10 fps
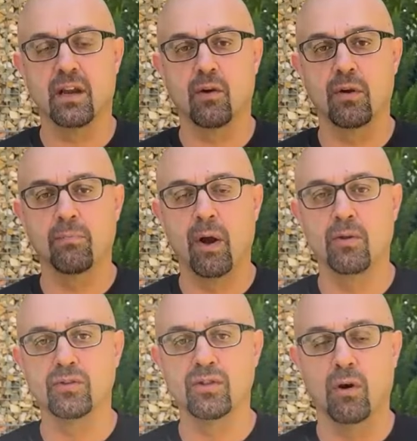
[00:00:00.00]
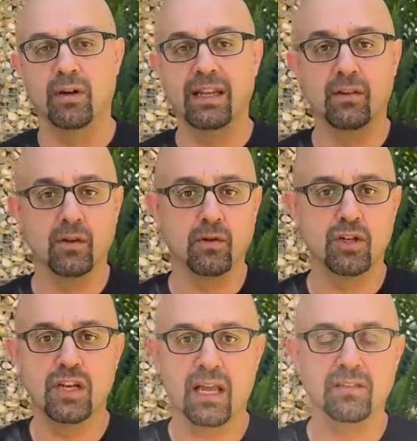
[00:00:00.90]
that are imposed on either your
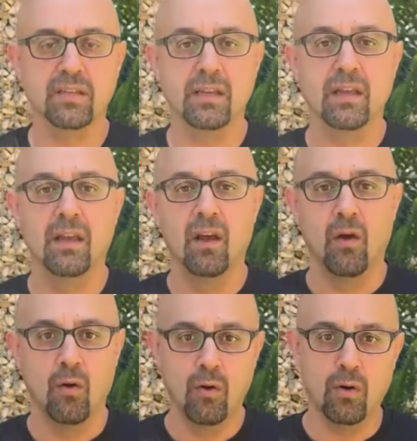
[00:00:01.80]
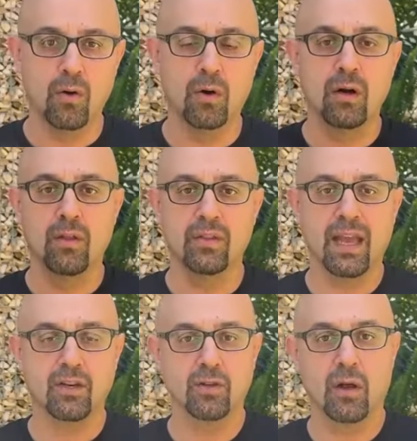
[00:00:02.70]
chassis or the
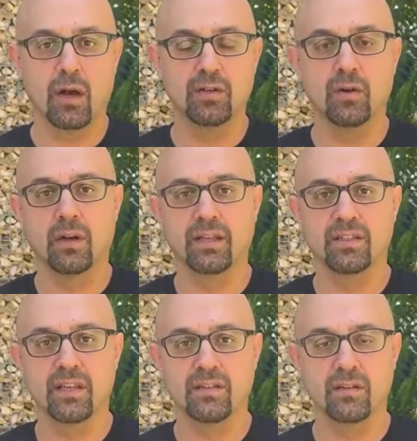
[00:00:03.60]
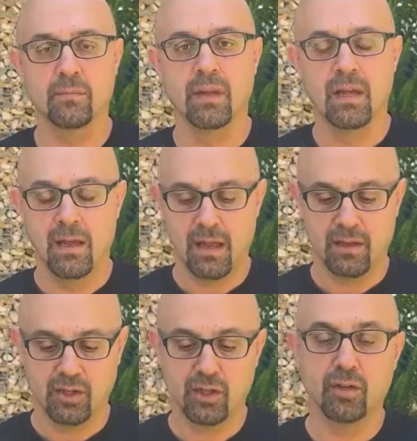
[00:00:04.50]
actual hydraulic system
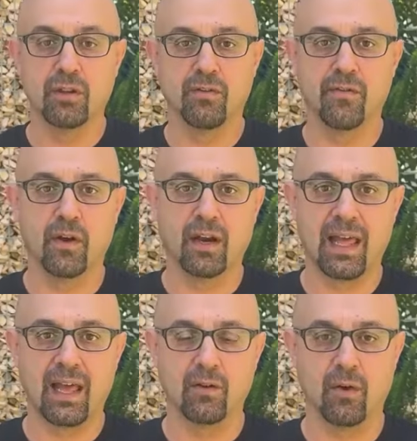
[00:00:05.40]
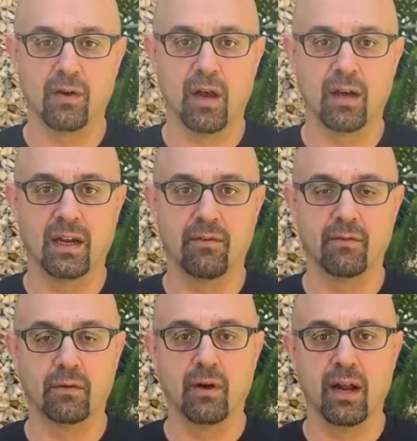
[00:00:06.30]
should the foot land on
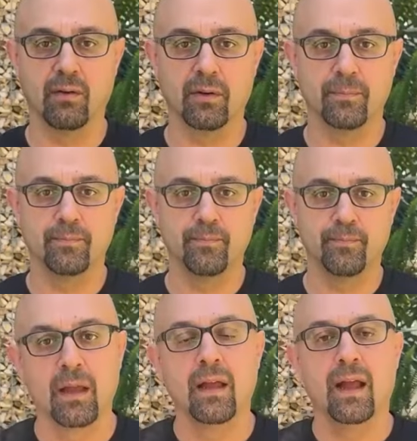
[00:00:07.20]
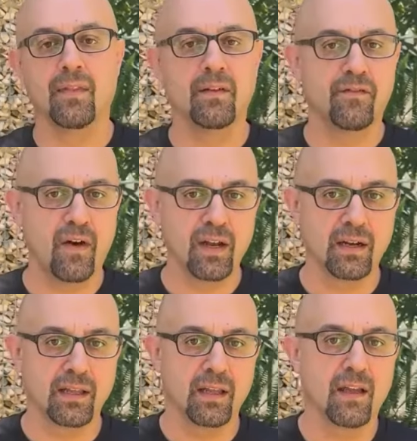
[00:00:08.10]
unlevel ground. And then
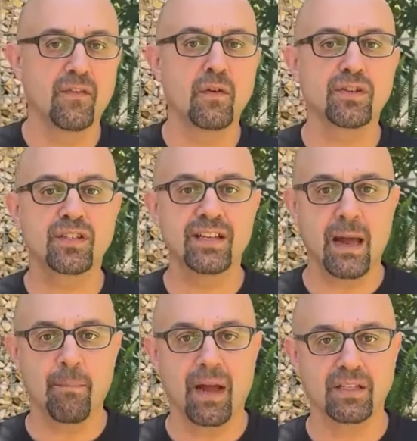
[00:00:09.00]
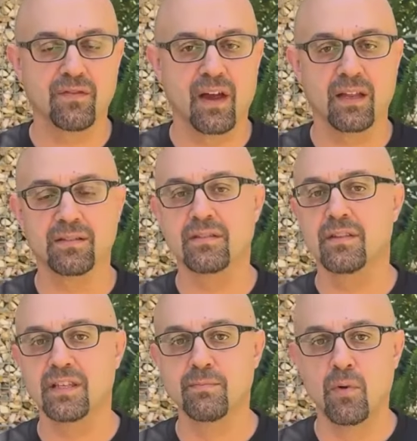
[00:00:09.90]
finally, if you're Snappads fans,
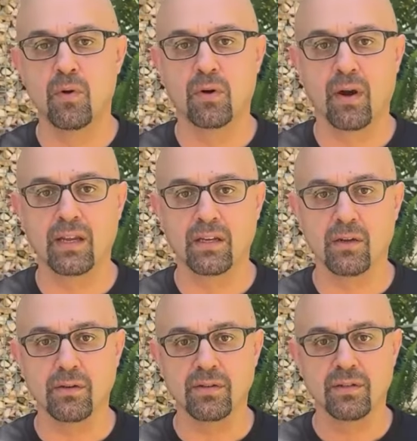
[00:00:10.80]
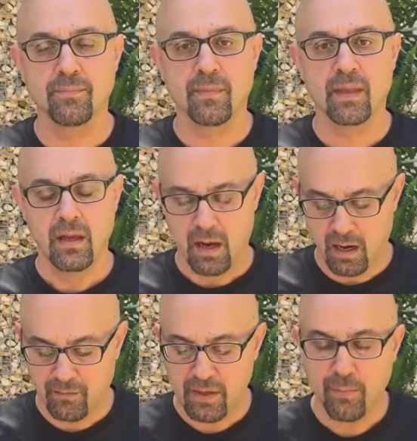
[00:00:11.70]
there's more great news.
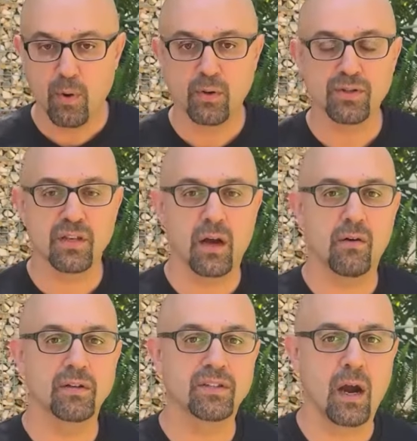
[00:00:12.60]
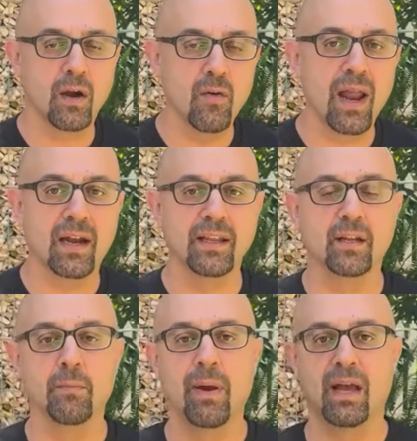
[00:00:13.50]
RVpaws are directly
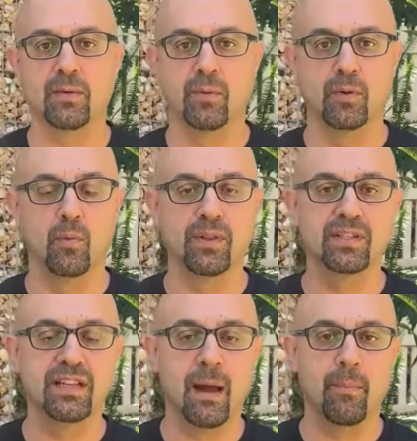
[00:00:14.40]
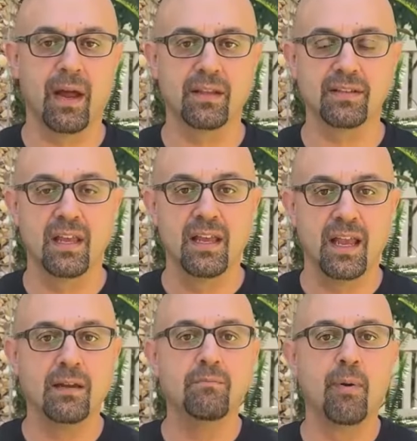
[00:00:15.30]
compatible with Snappads
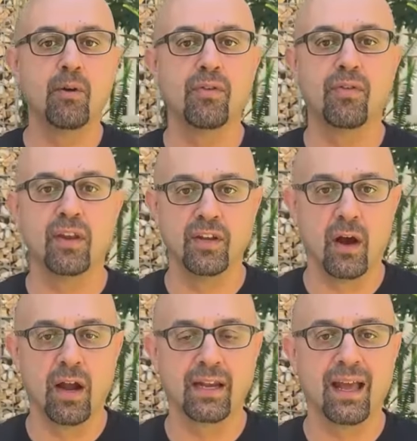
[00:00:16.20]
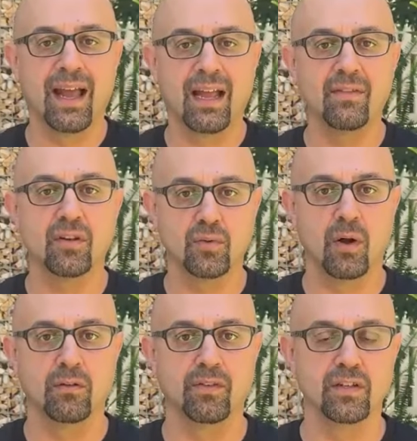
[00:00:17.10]
in both the 9 and the
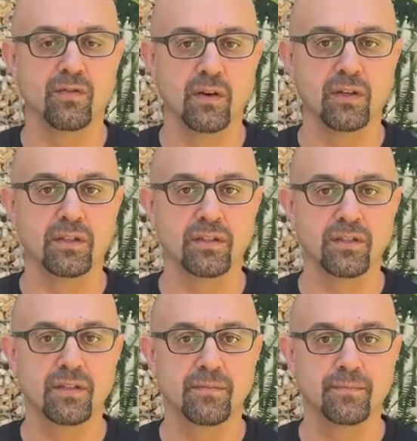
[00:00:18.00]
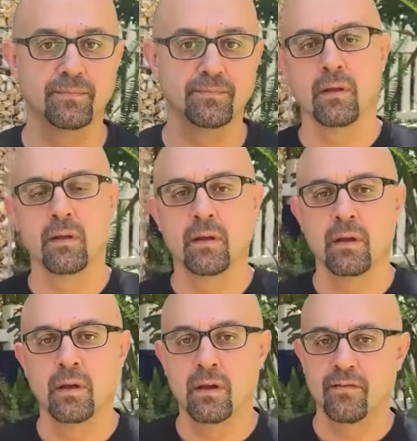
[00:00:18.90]
12-inch versions.
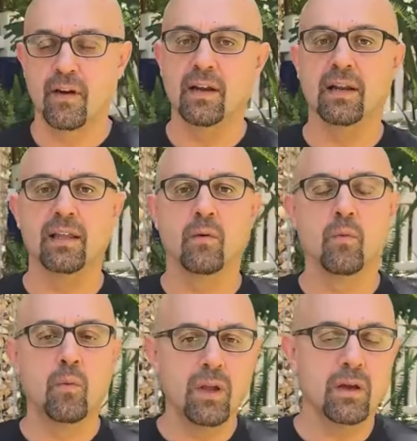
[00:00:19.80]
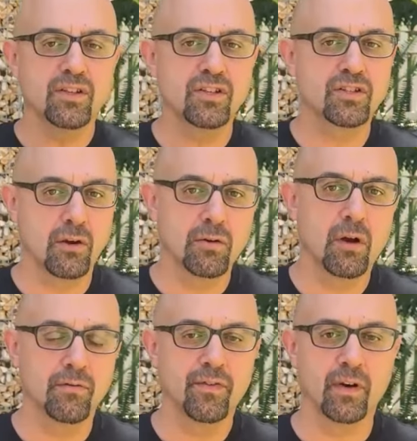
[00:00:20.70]
Finally, we are so
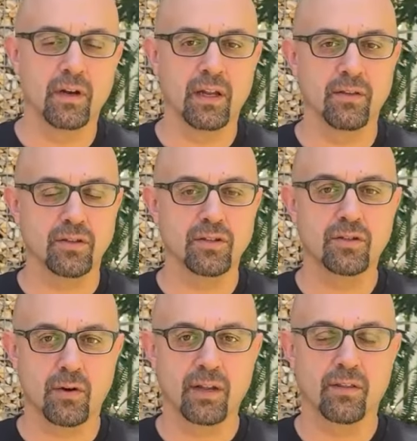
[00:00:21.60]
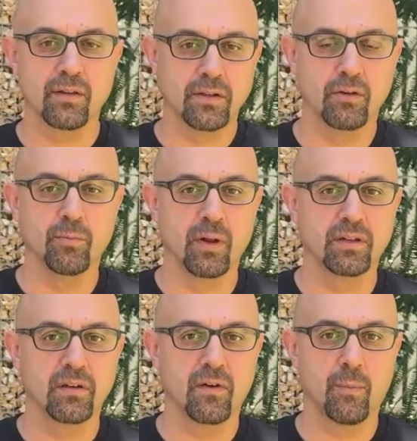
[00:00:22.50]
confident in the strength and
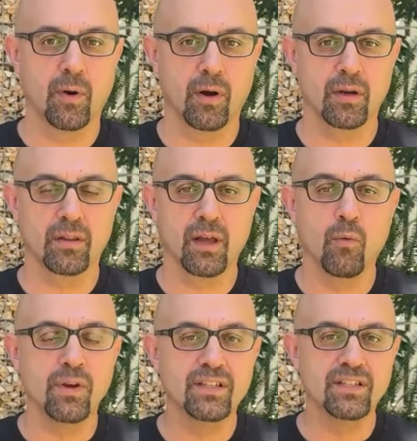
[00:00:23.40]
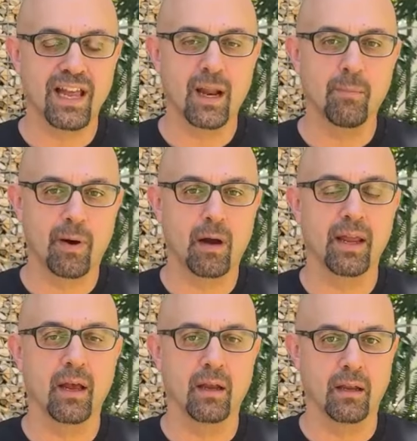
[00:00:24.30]
durability of our product that we stand
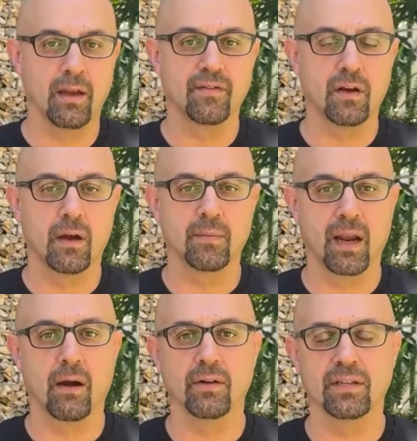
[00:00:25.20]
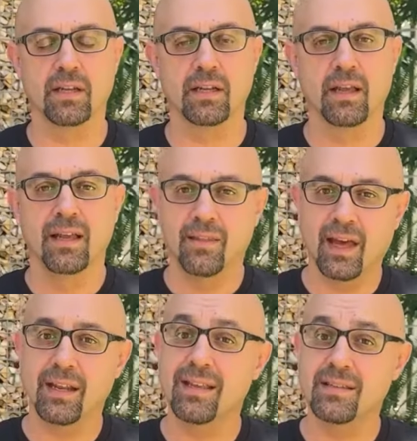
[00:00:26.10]
by a lifetime guarantee.
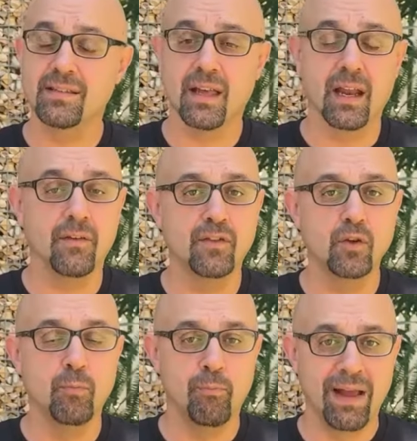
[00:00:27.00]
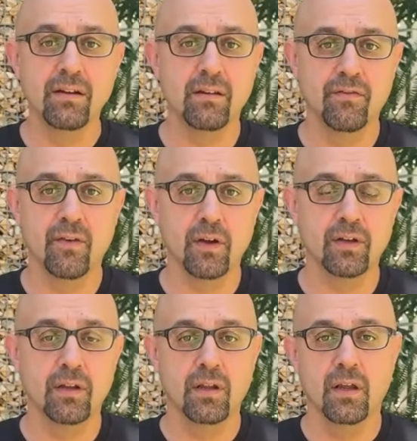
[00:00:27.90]
That is that if you bend the
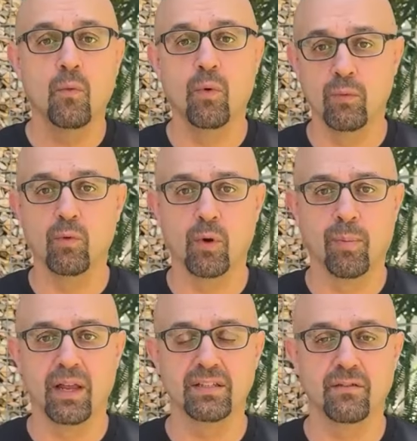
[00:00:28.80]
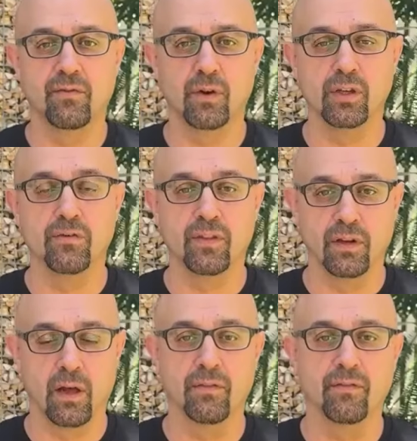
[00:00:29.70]
foot, we will replace it for you for the
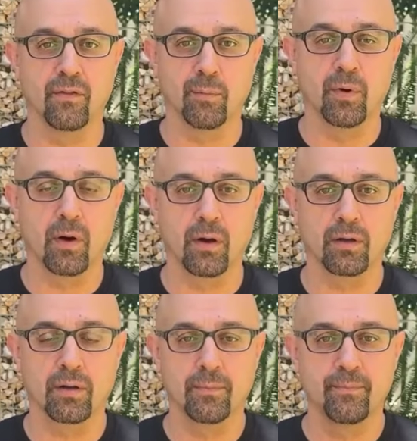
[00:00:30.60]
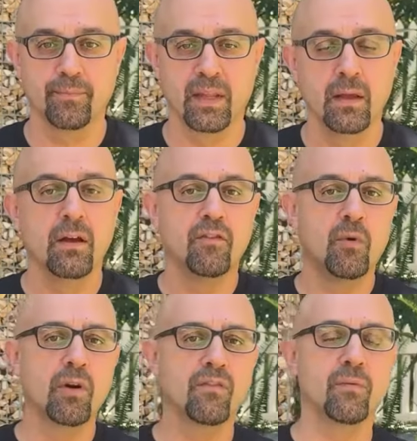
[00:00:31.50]
life of the product. For
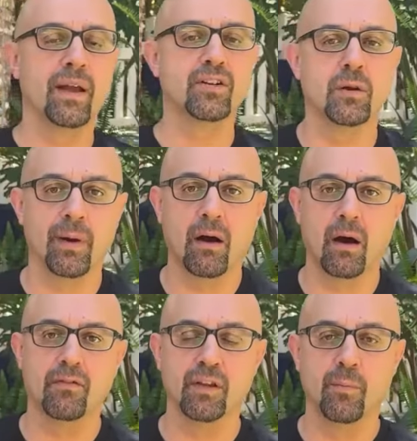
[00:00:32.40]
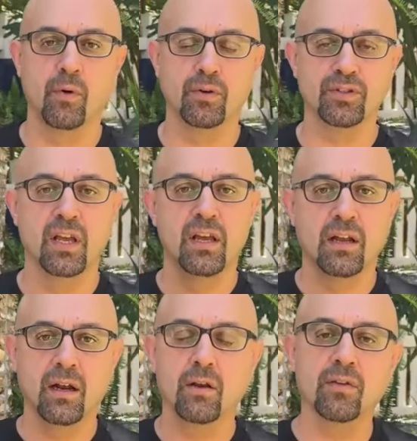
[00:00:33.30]
more information about RVpaws,
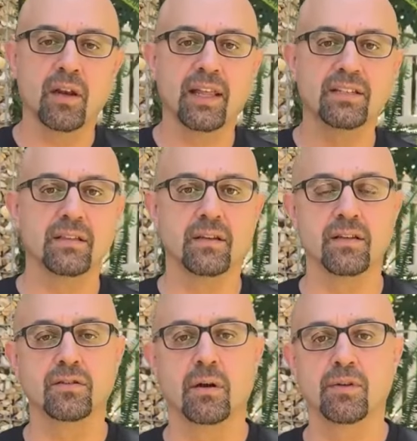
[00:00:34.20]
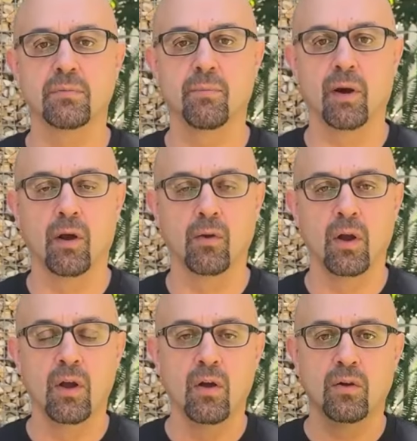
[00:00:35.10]
click on the links in the description below,
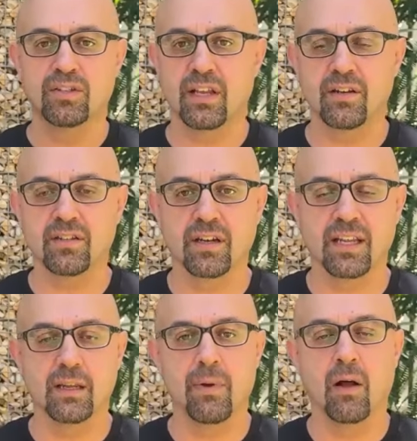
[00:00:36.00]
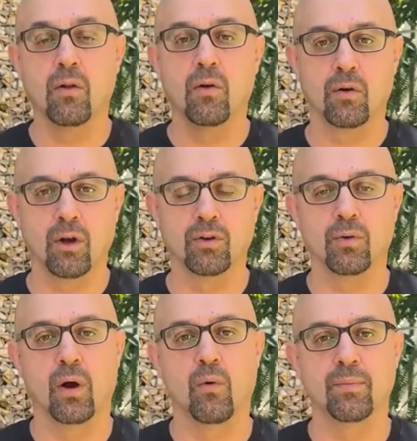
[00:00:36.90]
send us an email, or go
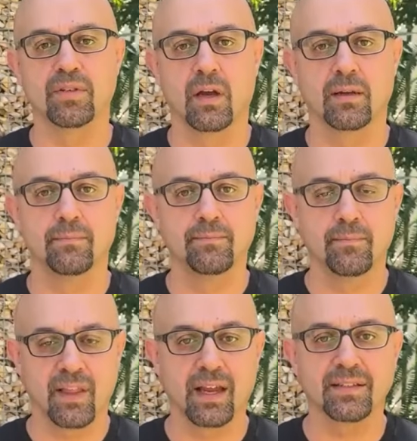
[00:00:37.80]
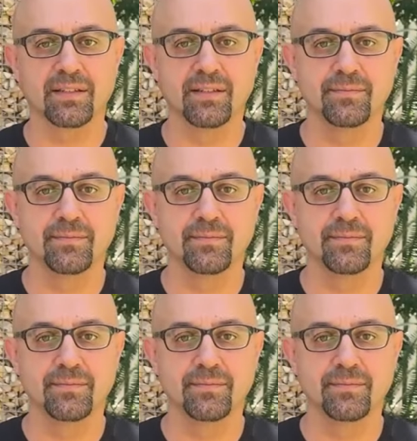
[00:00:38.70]
to our website. Thanks.